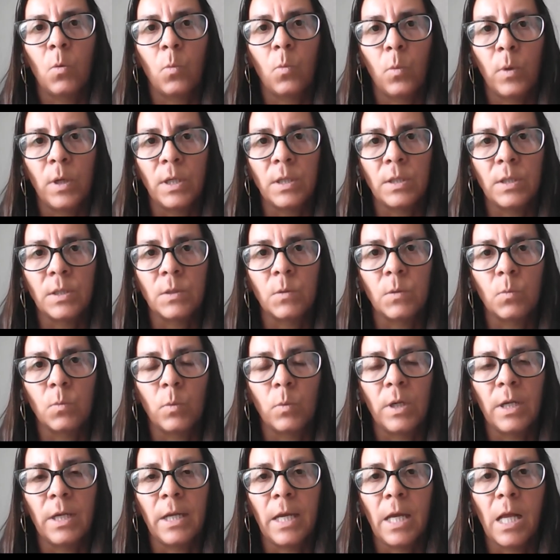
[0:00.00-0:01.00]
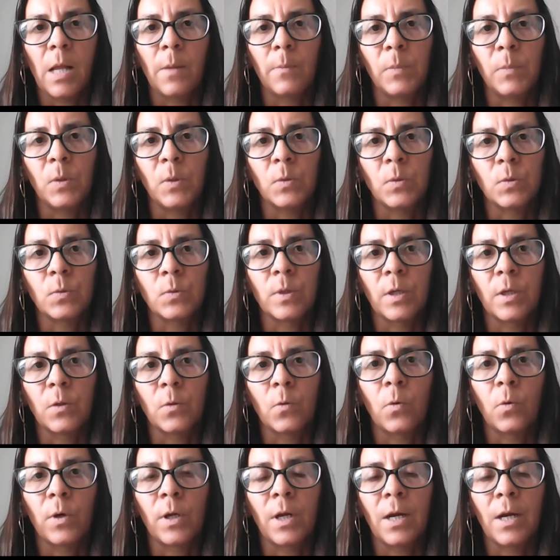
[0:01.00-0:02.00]
which will help you to
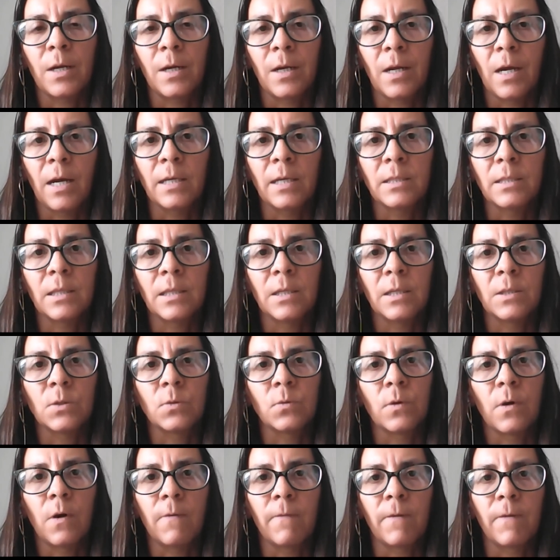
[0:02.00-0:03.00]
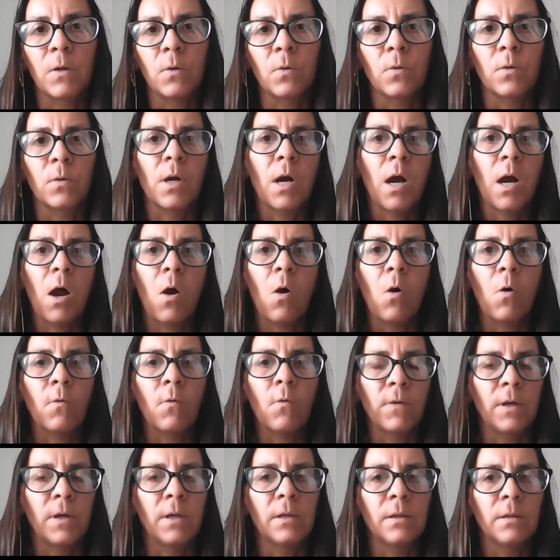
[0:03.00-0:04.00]
get organized and to have a look how
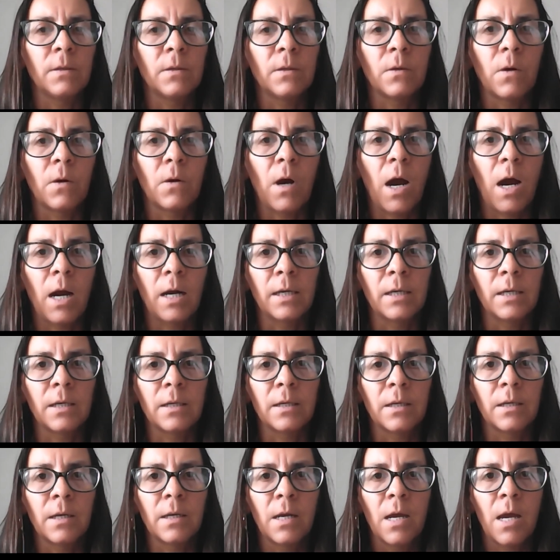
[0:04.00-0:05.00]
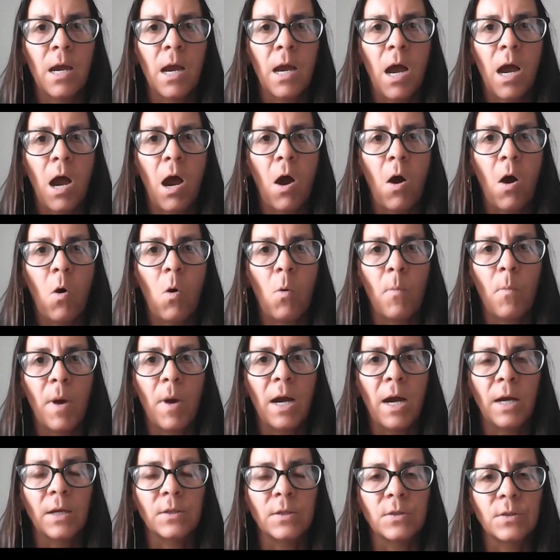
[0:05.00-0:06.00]
often and how
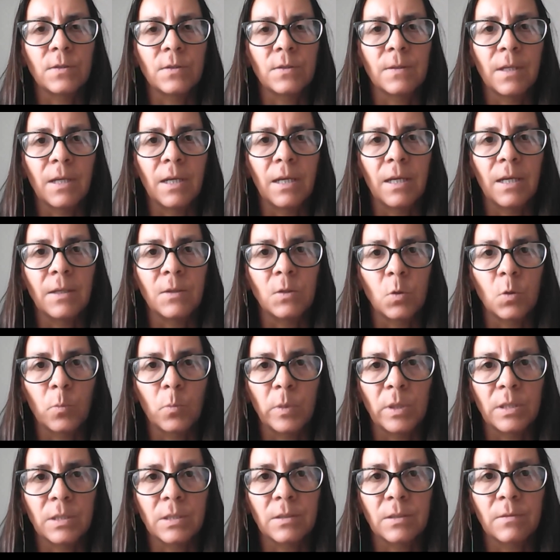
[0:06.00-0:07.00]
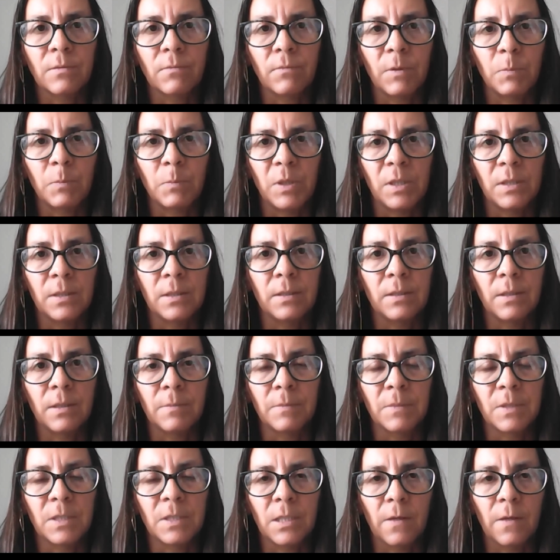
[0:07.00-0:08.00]
much the topics repeat
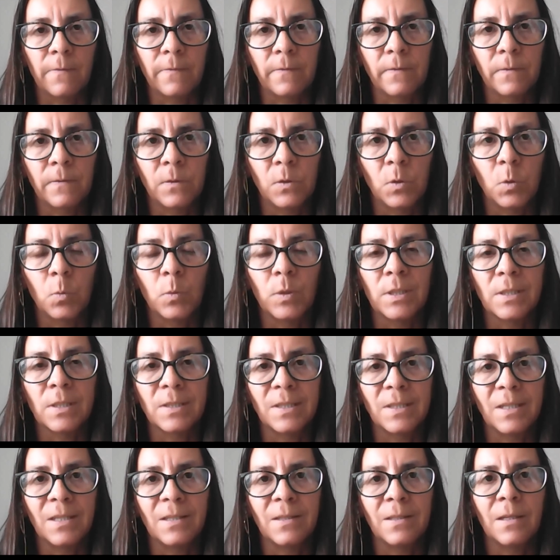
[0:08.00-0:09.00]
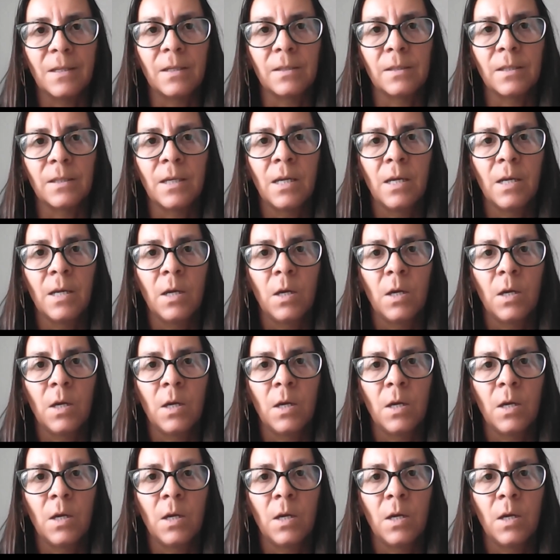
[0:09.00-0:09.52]
themselves. You will see that